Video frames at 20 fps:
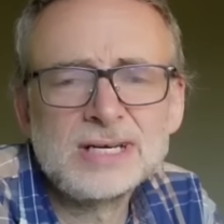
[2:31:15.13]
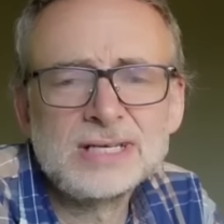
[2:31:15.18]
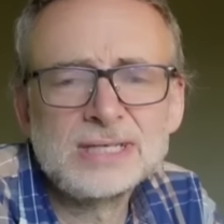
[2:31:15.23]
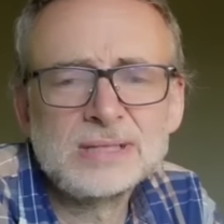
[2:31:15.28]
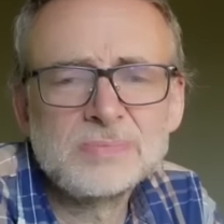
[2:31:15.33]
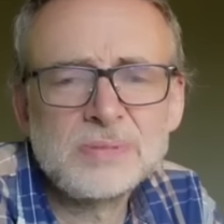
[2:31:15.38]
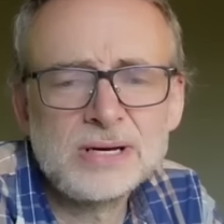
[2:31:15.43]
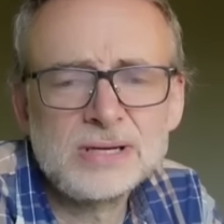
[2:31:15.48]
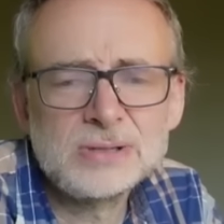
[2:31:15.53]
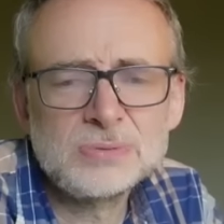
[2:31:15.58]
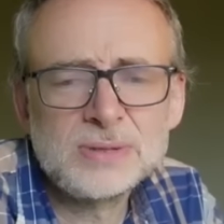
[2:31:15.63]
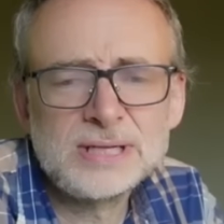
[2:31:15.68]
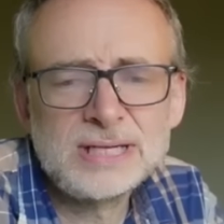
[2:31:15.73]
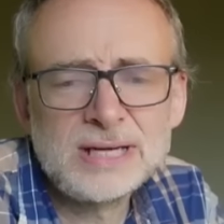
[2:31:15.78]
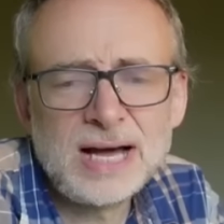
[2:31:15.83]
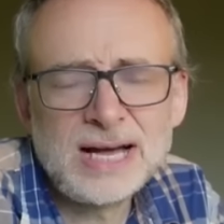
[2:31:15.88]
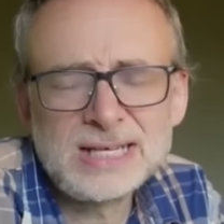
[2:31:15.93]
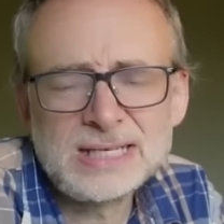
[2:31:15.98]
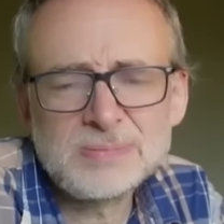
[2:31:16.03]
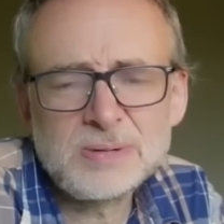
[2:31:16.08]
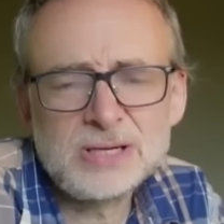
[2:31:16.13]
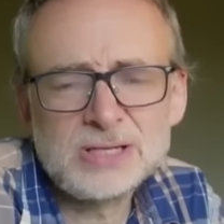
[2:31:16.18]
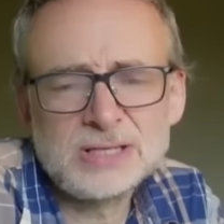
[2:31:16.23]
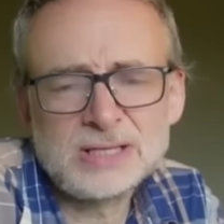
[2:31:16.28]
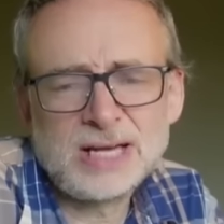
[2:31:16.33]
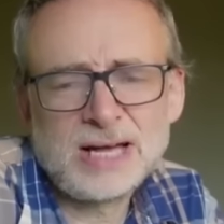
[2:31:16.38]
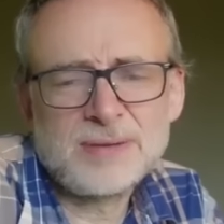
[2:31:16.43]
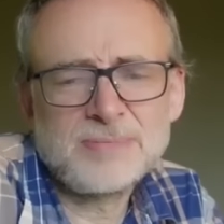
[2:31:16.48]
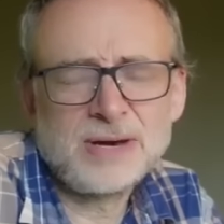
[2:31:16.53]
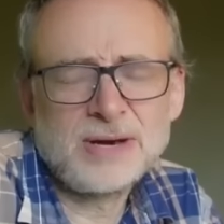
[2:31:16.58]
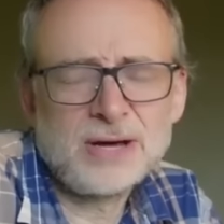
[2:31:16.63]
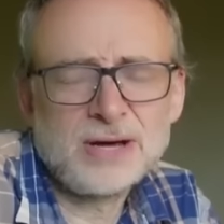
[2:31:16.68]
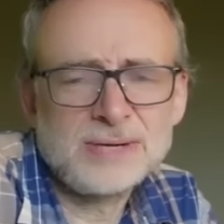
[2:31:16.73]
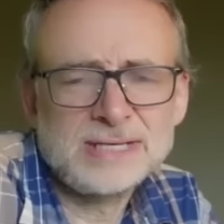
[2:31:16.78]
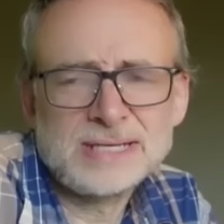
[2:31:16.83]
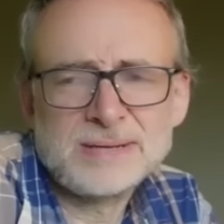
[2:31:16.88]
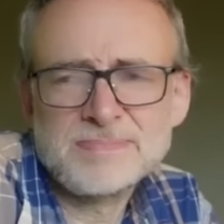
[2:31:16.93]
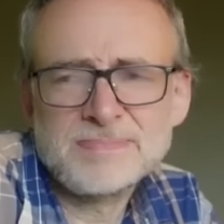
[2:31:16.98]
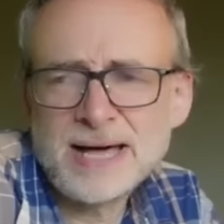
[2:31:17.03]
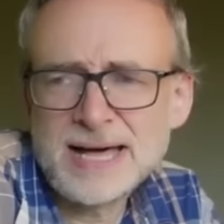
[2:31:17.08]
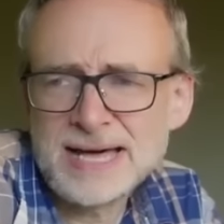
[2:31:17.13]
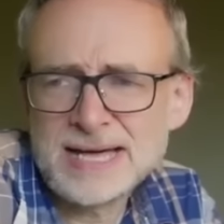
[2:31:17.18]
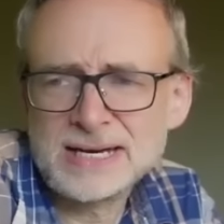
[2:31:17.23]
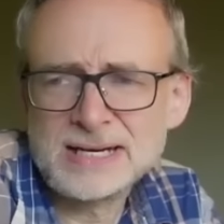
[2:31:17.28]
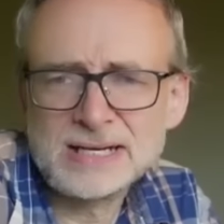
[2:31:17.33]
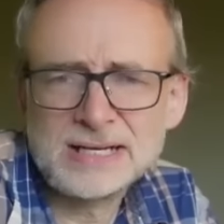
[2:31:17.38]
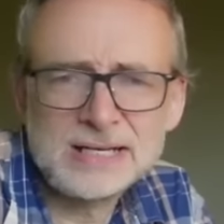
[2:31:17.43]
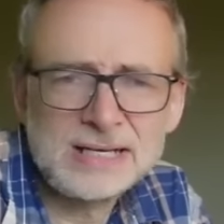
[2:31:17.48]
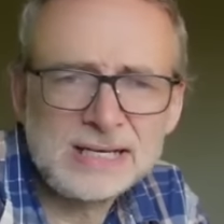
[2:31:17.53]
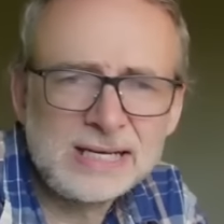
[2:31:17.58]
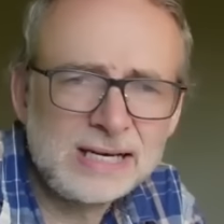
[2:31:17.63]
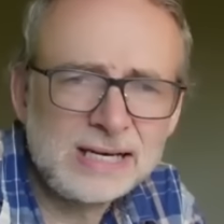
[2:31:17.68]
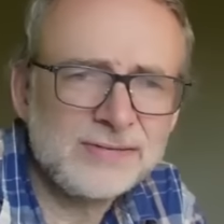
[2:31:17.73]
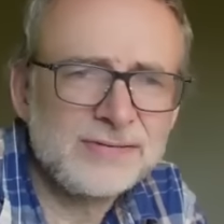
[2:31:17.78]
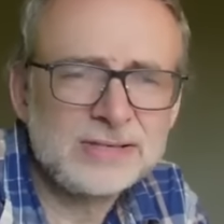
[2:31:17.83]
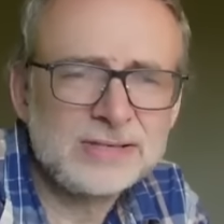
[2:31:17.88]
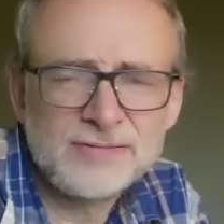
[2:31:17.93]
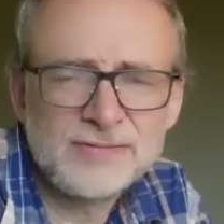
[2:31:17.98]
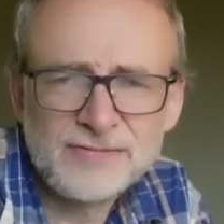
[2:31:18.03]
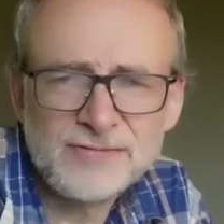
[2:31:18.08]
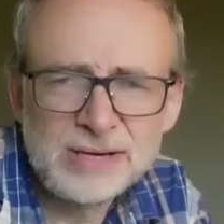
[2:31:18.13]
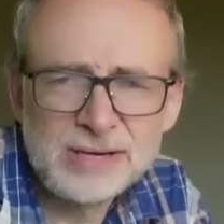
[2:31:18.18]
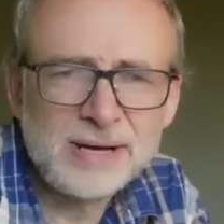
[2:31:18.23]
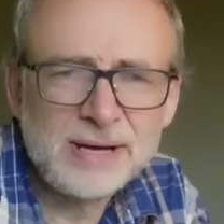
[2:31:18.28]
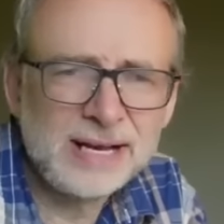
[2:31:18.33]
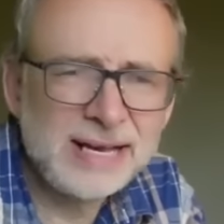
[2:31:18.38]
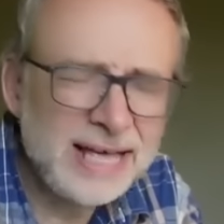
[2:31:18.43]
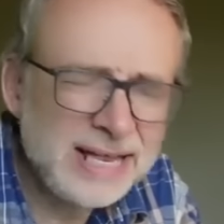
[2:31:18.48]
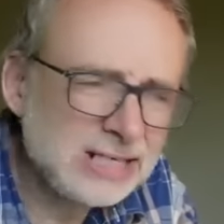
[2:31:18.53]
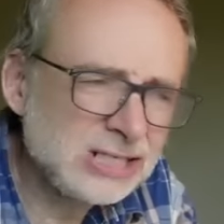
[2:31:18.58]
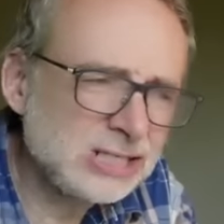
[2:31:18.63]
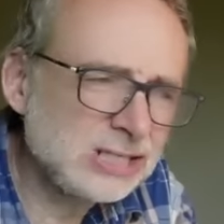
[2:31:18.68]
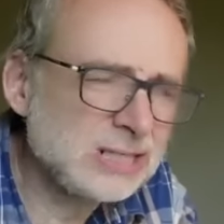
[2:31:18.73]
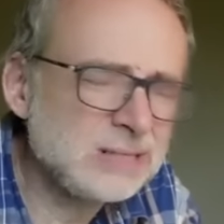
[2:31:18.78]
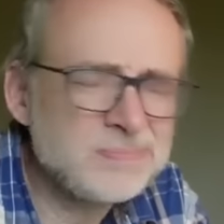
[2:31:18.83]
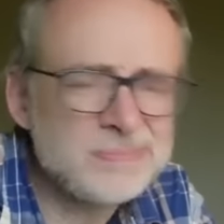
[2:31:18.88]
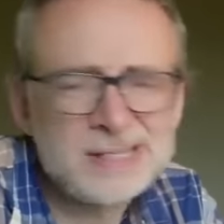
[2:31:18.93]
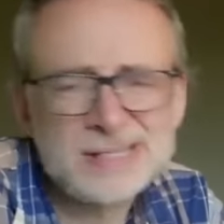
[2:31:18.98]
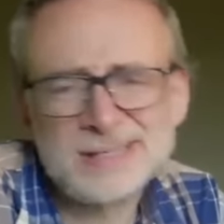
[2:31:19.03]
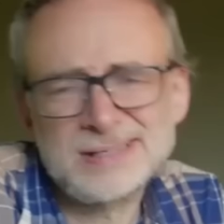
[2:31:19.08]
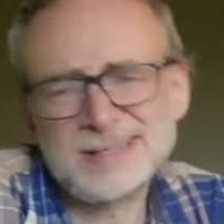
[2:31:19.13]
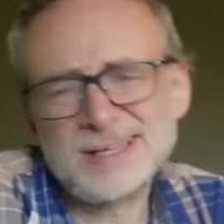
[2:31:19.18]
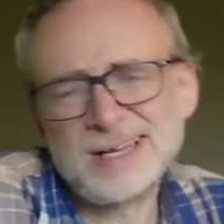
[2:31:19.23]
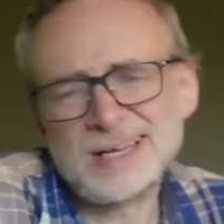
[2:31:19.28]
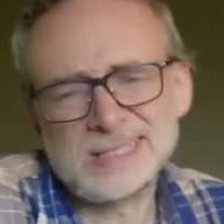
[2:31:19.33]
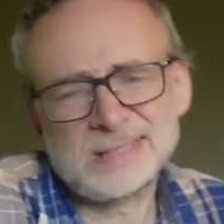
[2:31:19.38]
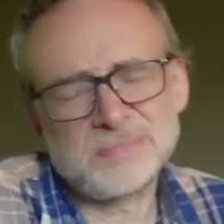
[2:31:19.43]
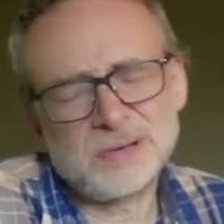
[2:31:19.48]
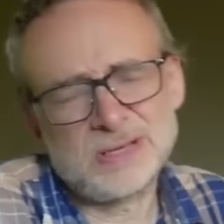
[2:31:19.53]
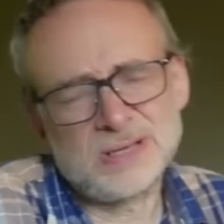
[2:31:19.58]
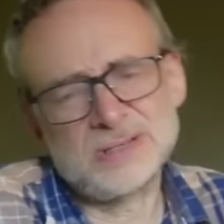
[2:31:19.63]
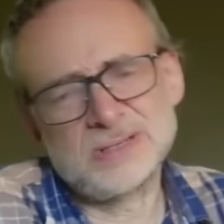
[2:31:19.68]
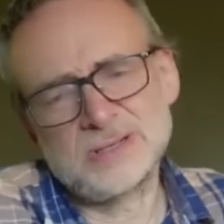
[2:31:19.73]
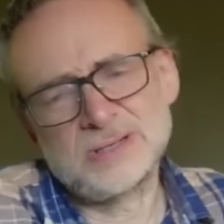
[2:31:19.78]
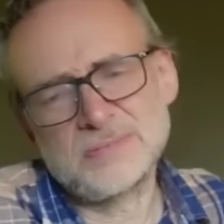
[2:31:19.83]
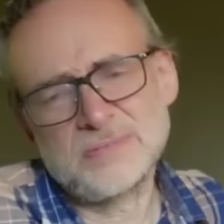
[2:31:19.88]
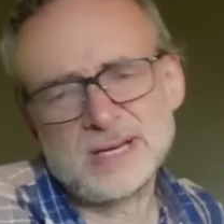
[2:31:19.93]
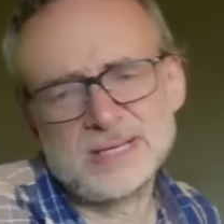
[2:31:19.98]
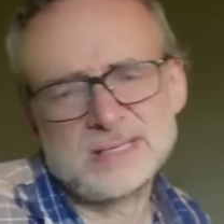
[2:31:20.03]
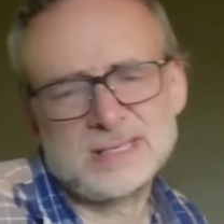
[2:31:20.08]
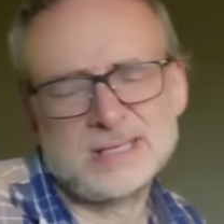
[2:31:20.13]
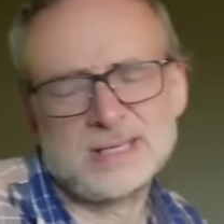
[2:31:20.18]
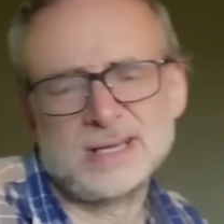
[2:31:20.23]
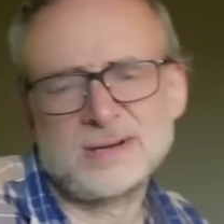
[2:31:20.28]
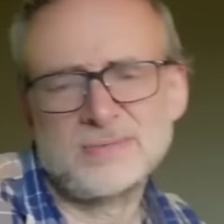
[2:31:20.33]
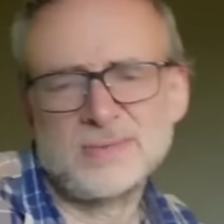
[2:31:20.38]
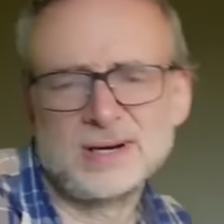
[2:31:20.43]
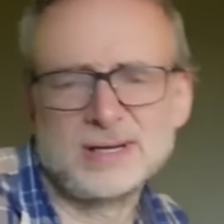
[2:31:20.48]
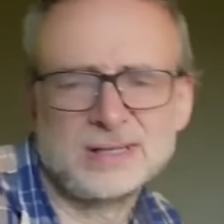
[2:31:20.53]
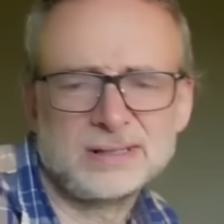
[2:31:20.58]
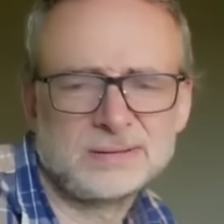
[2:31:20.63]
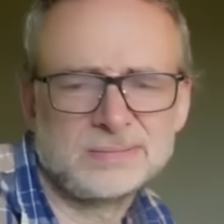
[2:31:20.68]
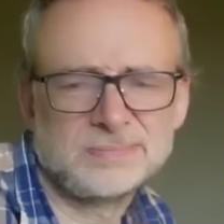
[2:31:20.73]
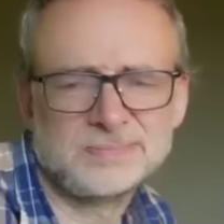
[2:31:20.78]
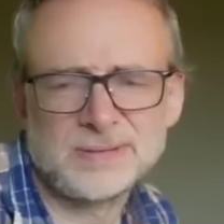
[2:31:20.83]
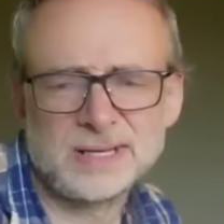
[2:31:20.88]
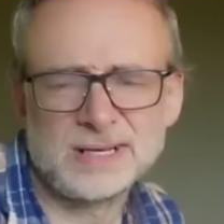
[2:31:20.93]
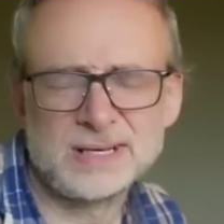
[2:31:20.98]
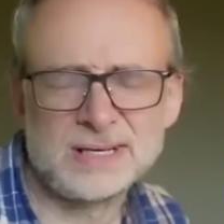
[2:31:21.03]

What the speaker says: I know he's a man and Lilith is a female energy, but I suppose you might think, well,